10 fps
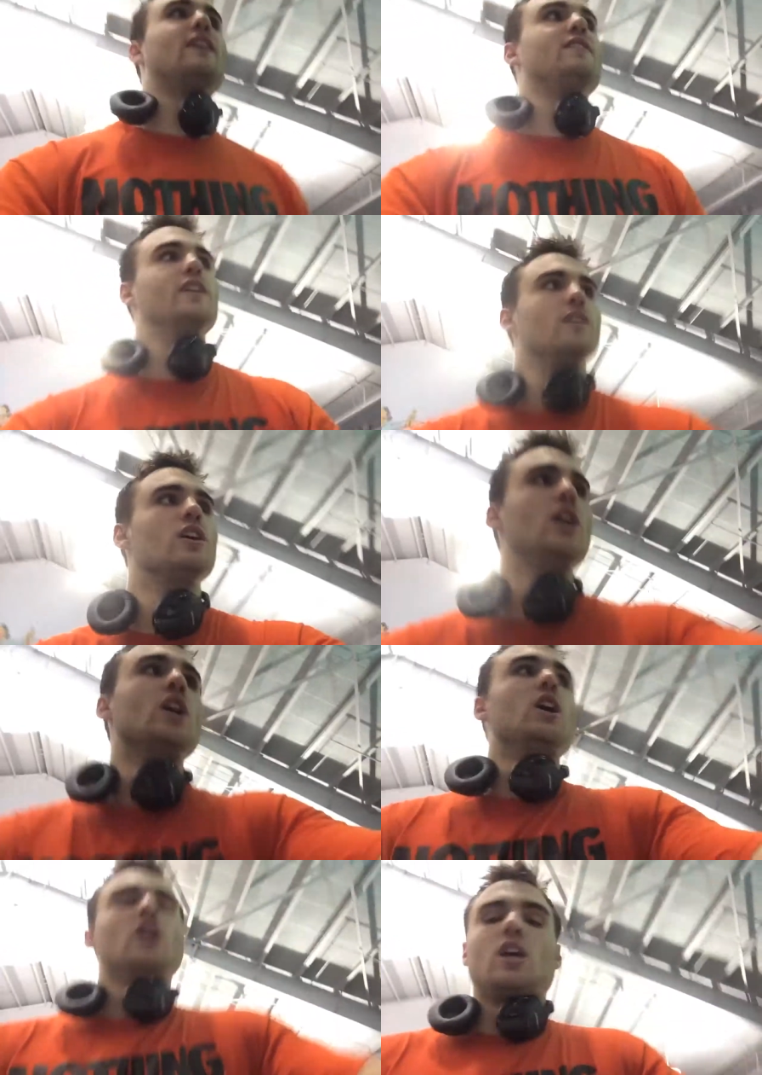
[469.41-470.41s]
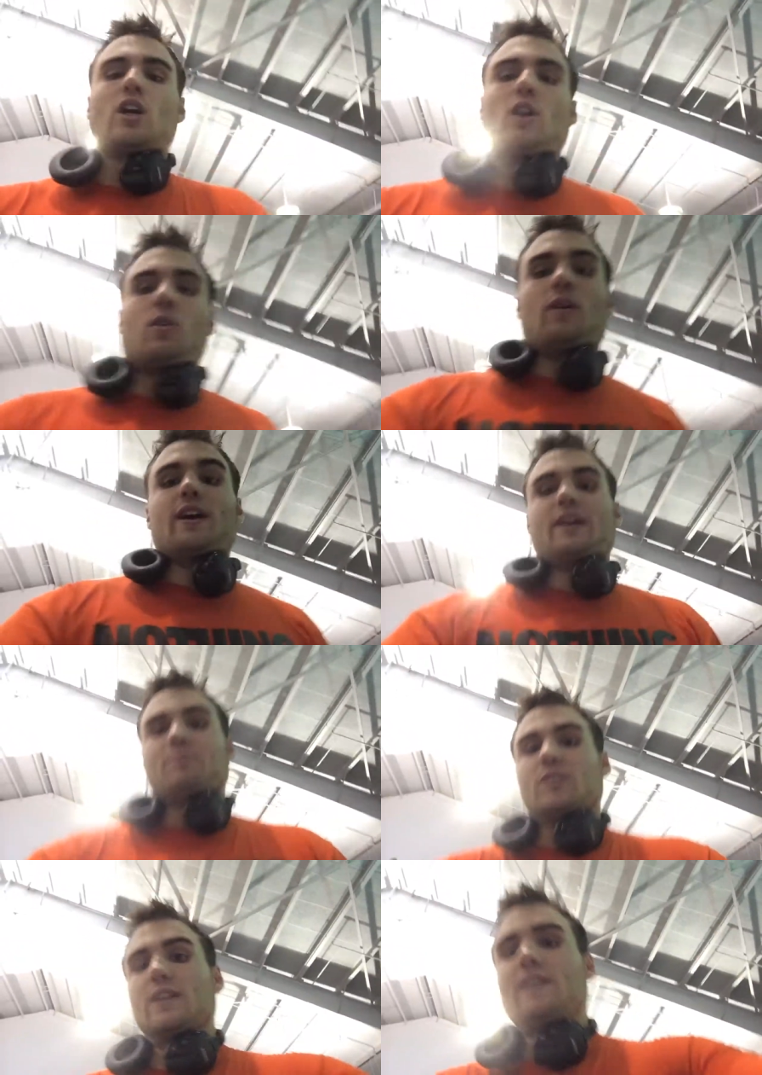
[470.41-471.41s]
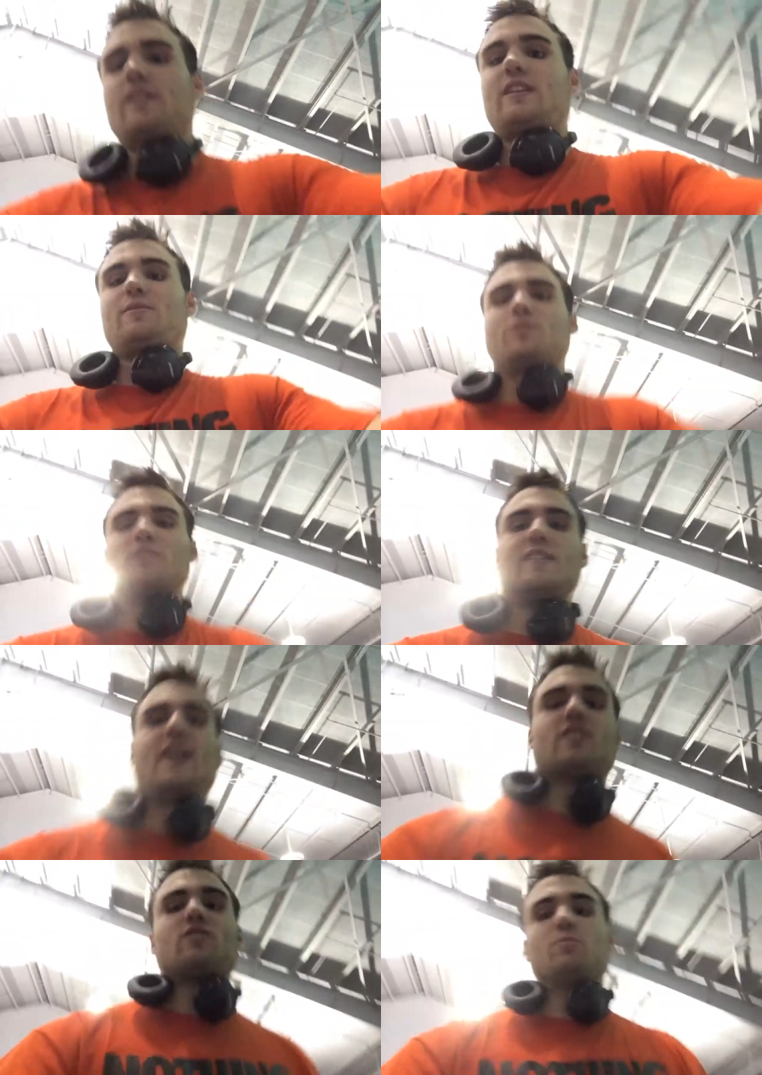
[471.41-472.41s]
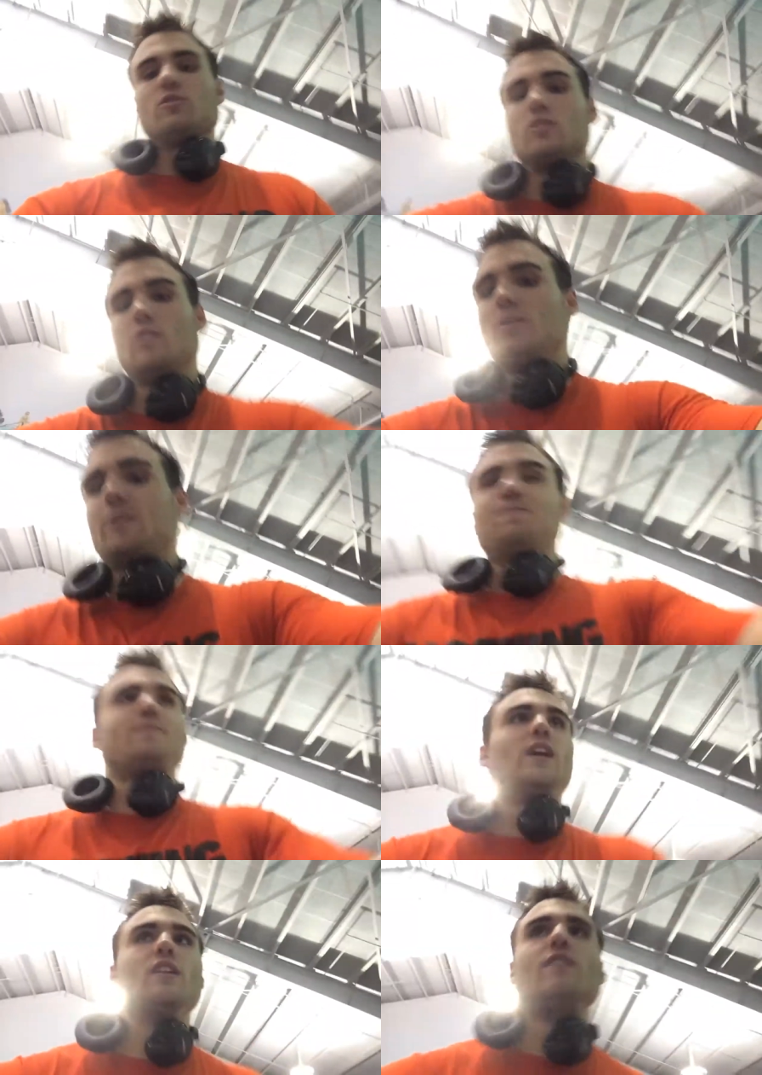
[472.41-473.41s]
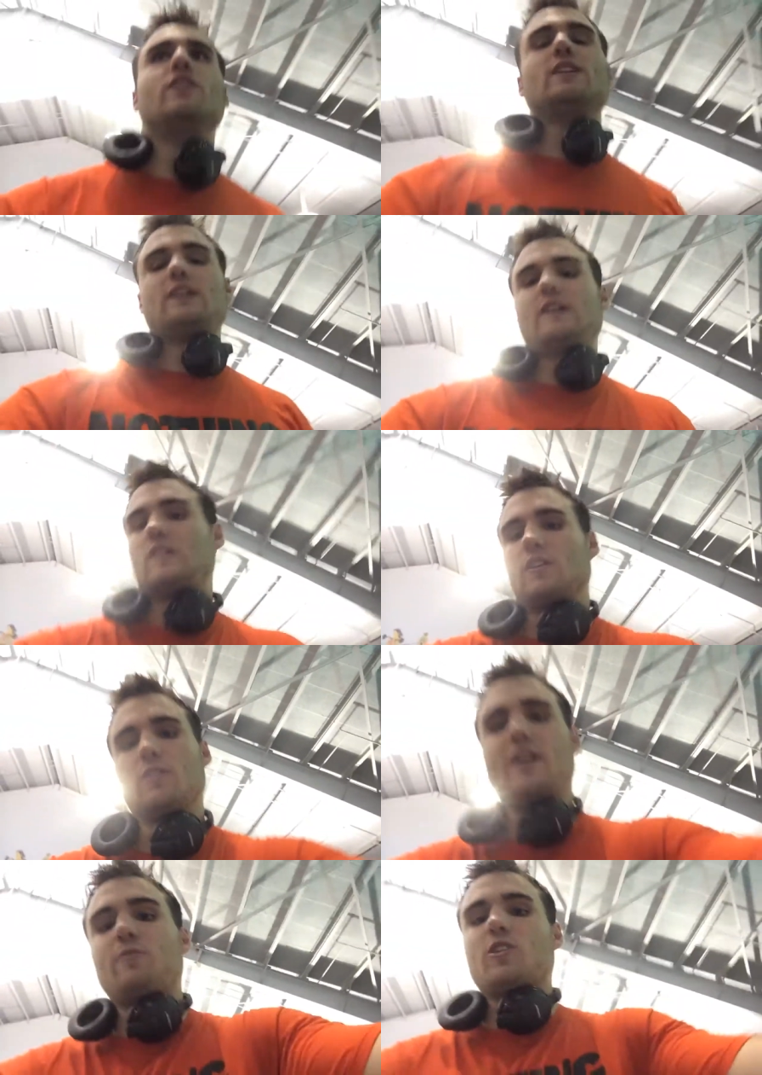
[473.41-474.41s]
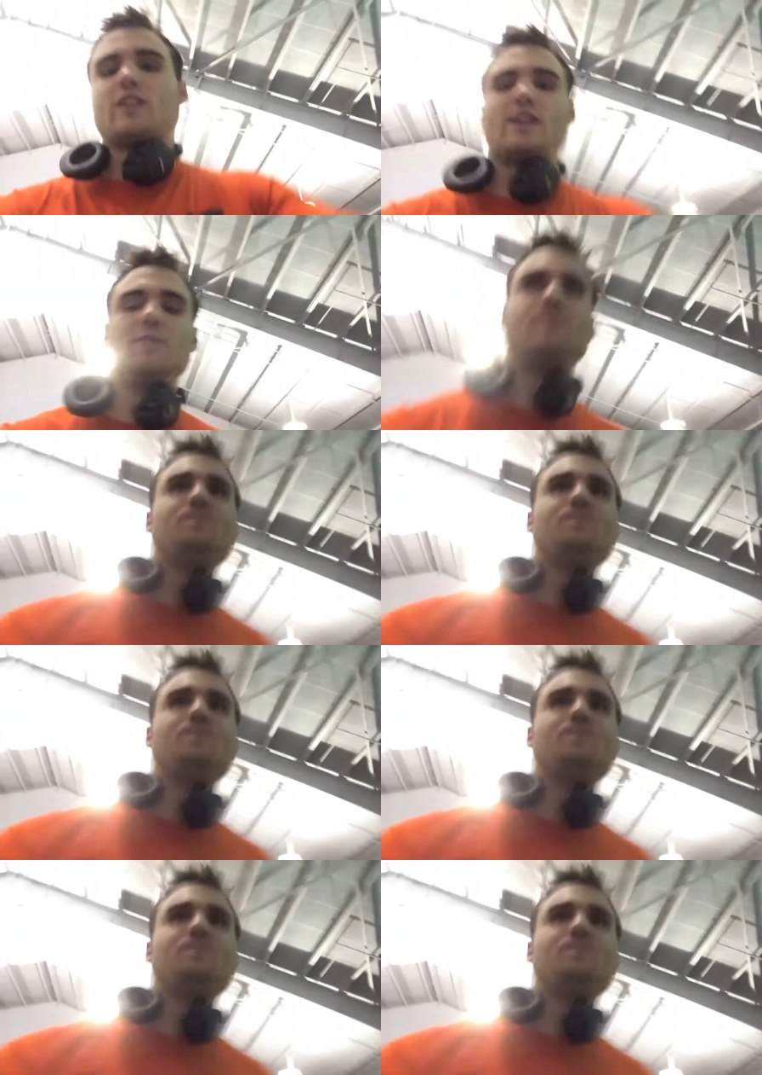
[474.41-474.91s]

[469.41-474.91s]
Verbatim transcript: I don't know why, but that one was extra brutal, but I love it. It's a great workout.